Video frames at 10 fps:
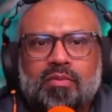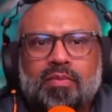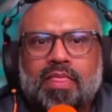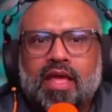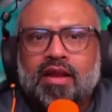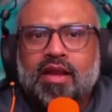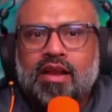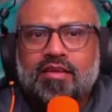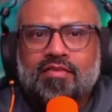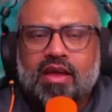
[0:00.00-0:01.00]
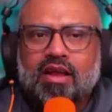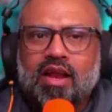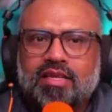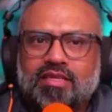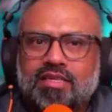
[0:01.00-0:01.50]
So identifying
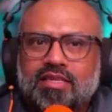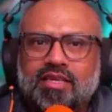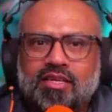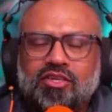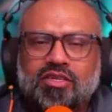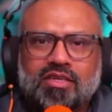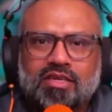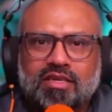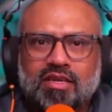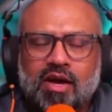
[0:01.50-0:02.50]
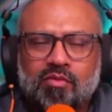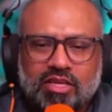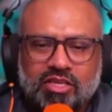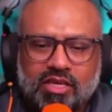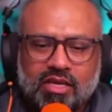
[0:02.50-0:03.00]
client's destination. I
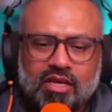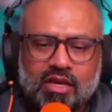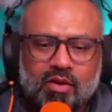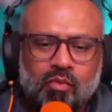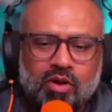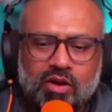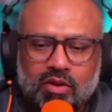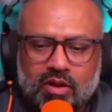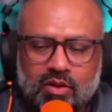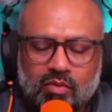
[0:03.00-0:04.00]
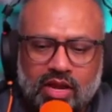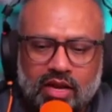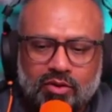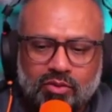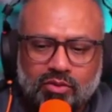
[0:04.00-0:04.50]
want to share what we
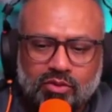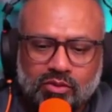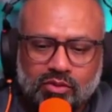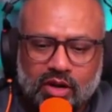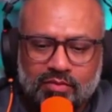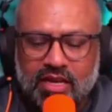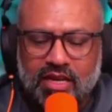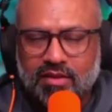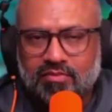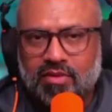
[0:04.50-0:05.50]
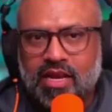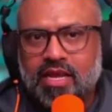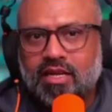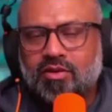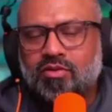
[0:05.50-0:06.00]
can do to obviously
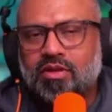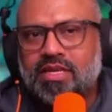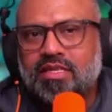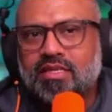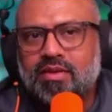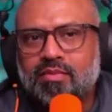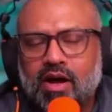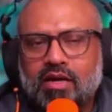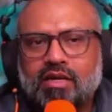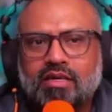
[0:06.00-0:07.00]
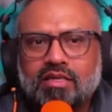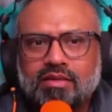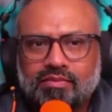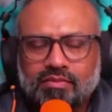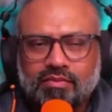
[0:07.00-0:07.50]
link it to the PCC
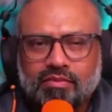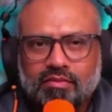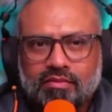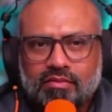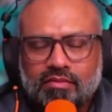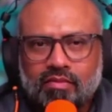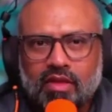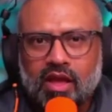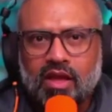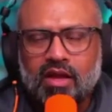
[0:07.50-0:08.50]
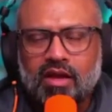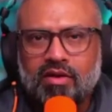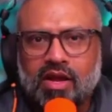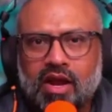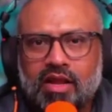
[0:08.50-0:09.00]
markers
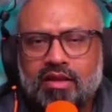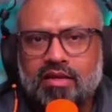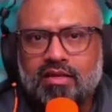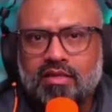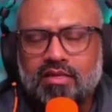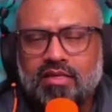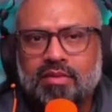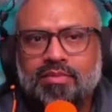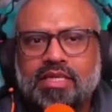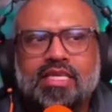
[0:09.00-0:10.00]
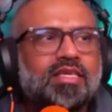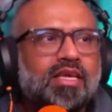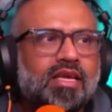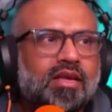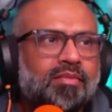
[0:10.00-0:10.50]
regarding this
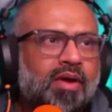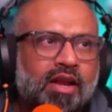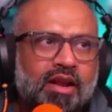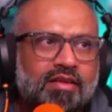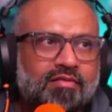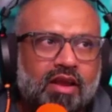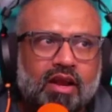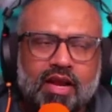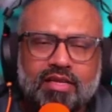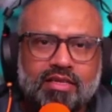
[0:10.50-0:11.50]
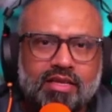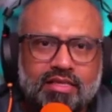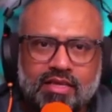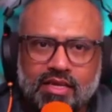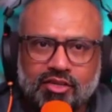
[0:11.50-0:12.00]
competency. Identifying client's
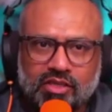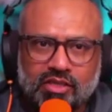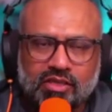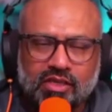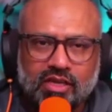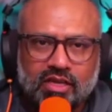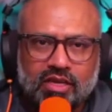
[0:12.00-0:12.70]
destination.